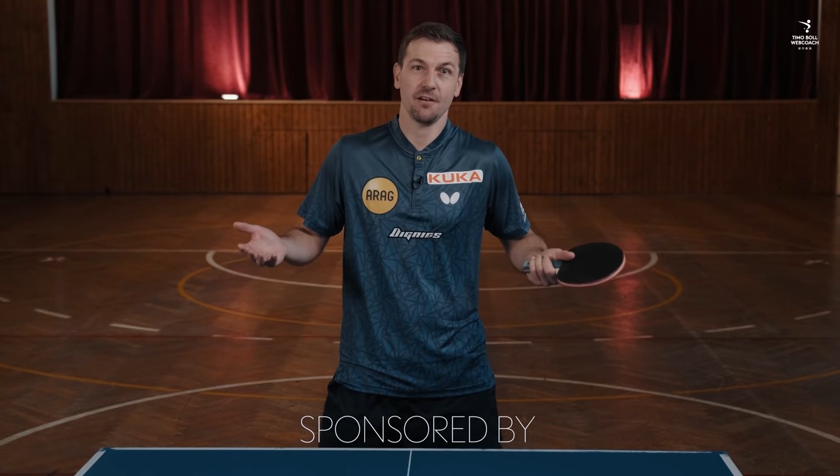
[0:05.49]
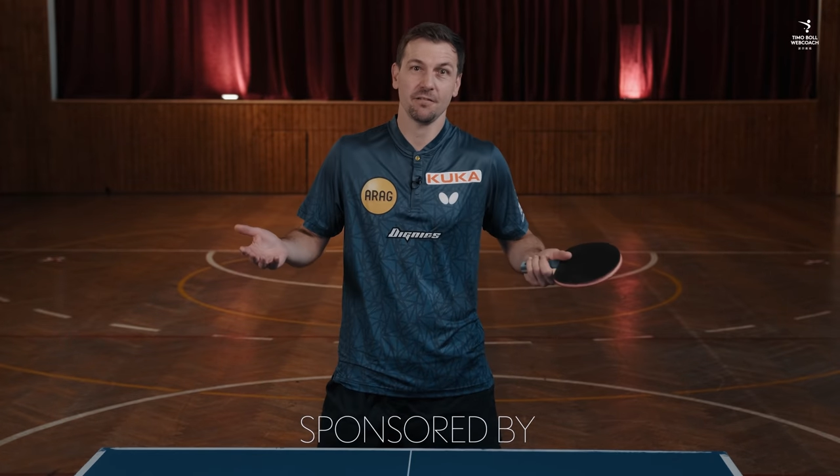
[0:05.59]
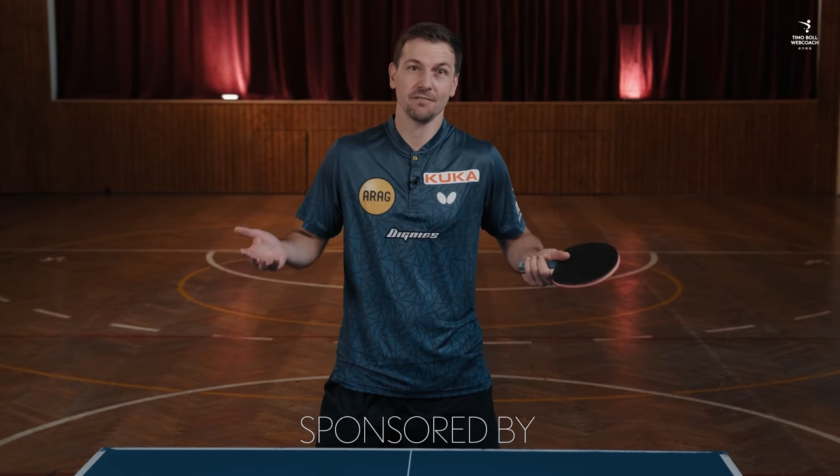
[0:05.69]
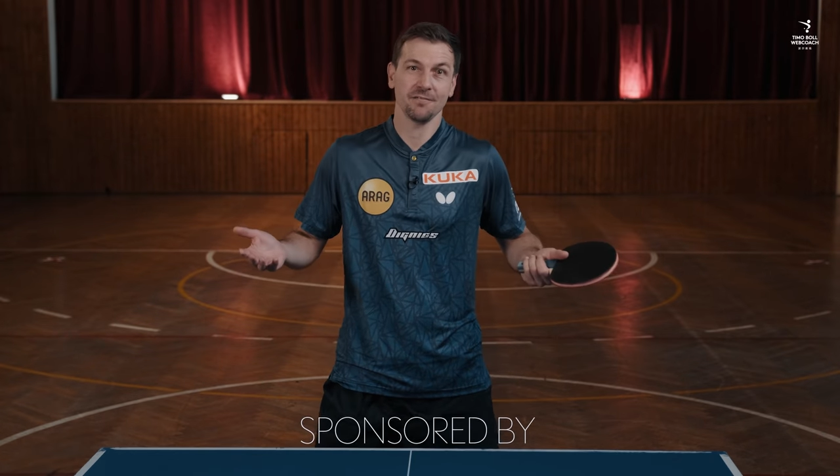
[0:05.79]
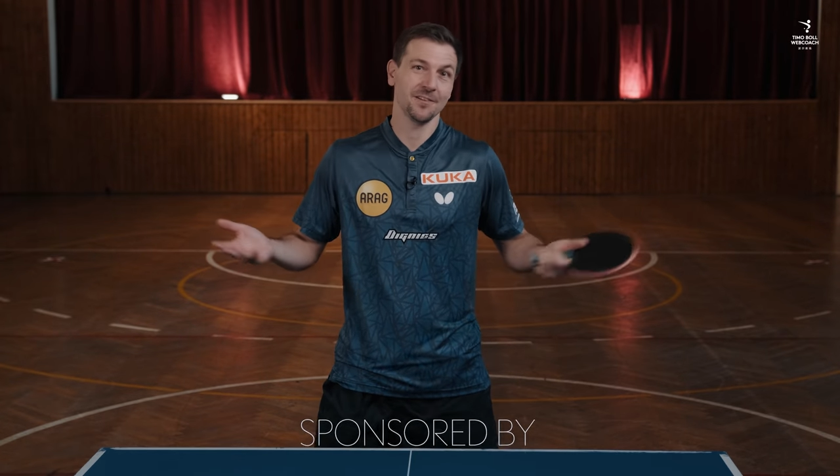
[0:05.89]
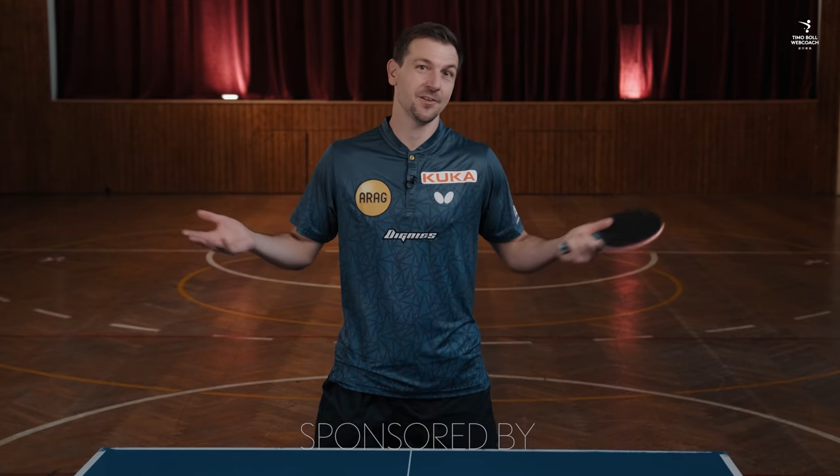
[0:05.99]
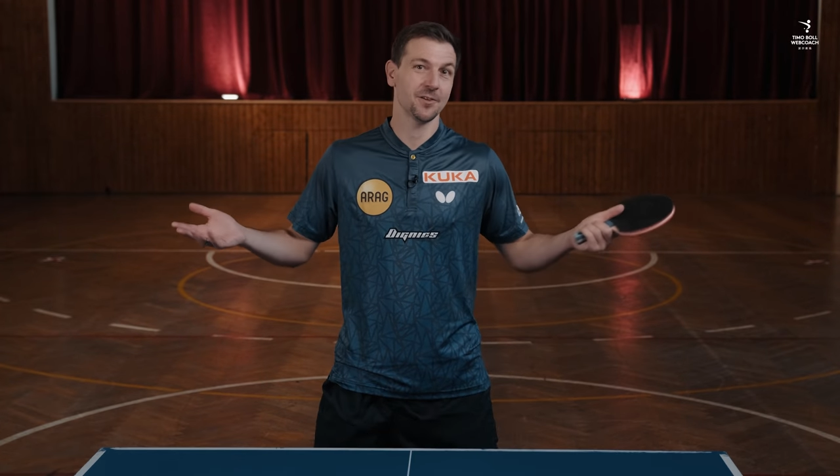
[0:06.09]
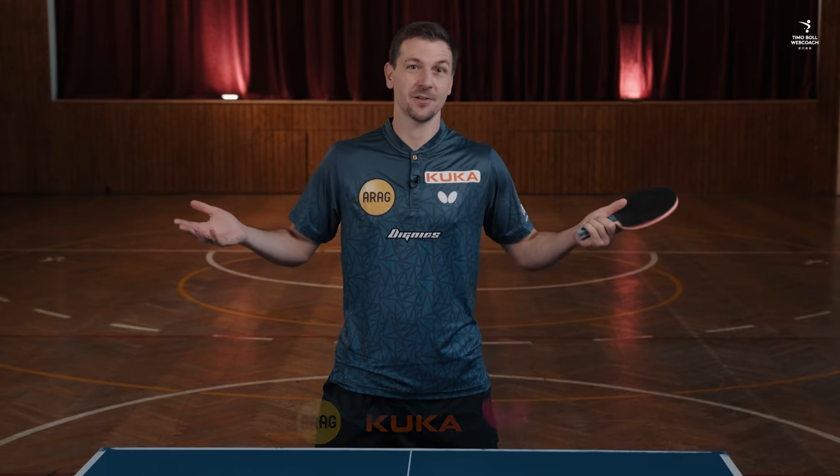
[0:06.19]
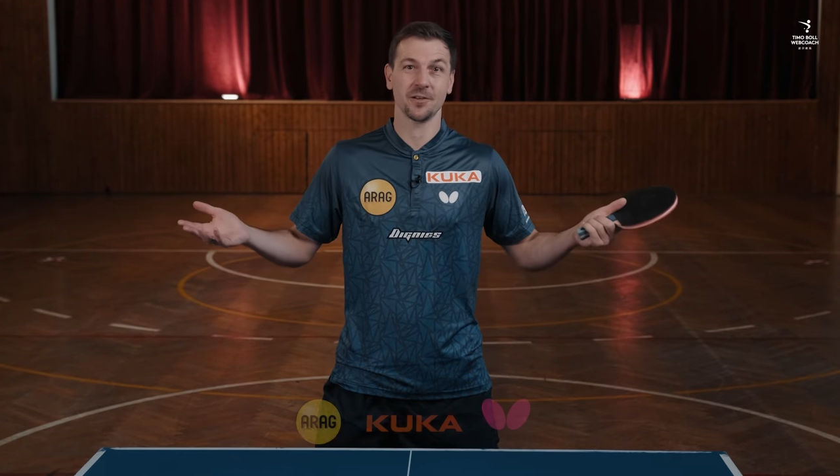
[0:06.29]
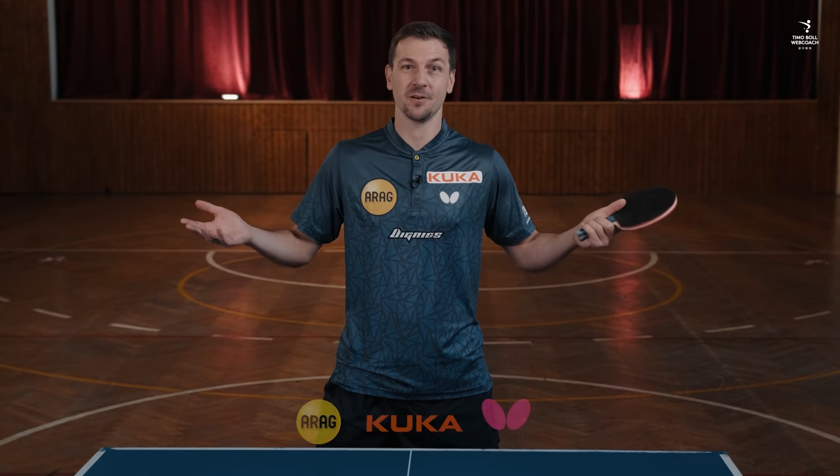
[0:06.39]
often
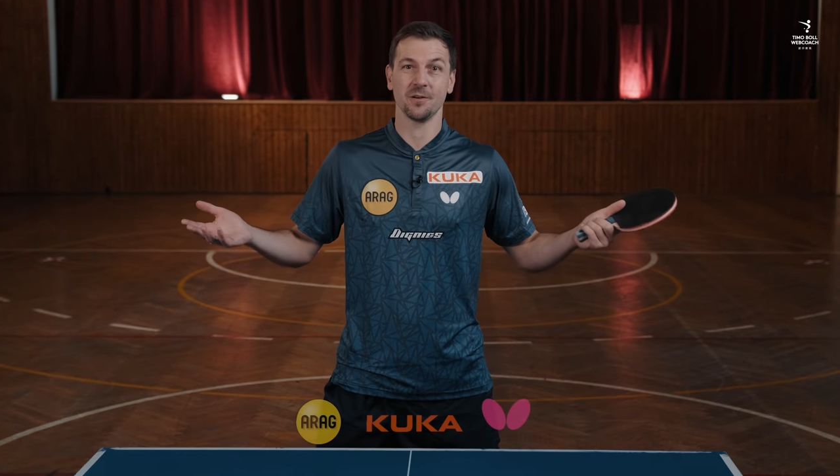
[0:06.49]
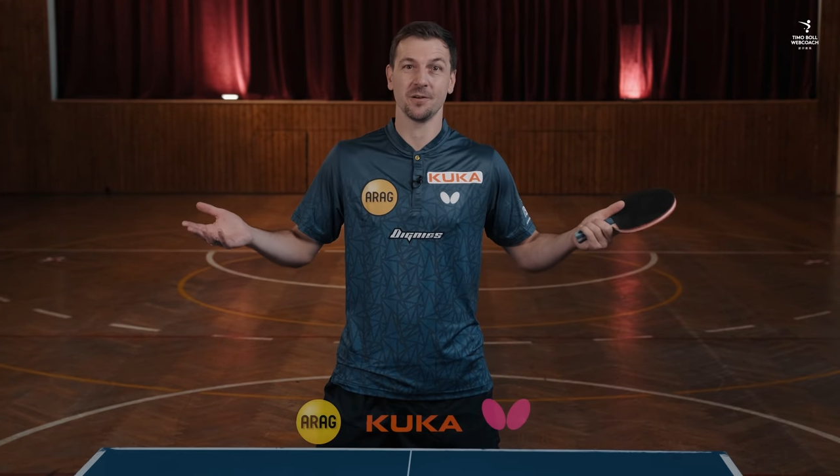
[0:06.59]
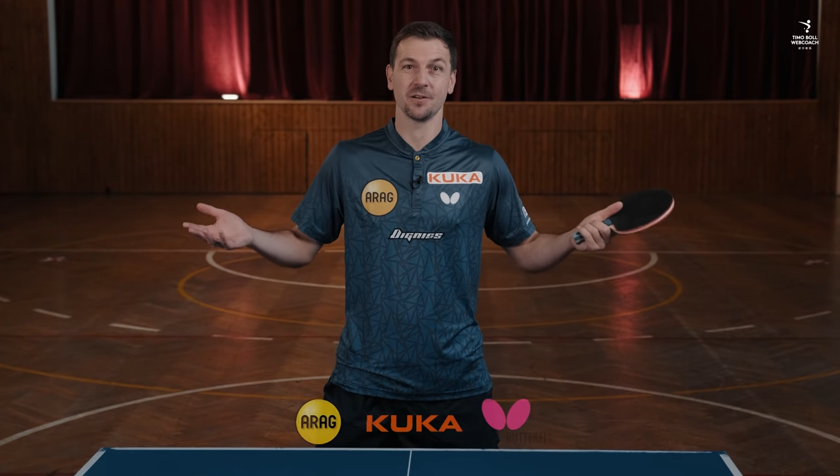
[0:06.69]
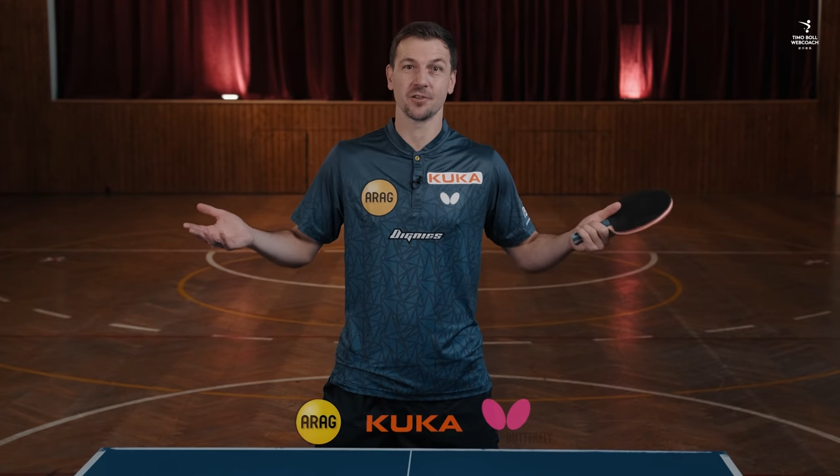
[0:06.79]
you don't know,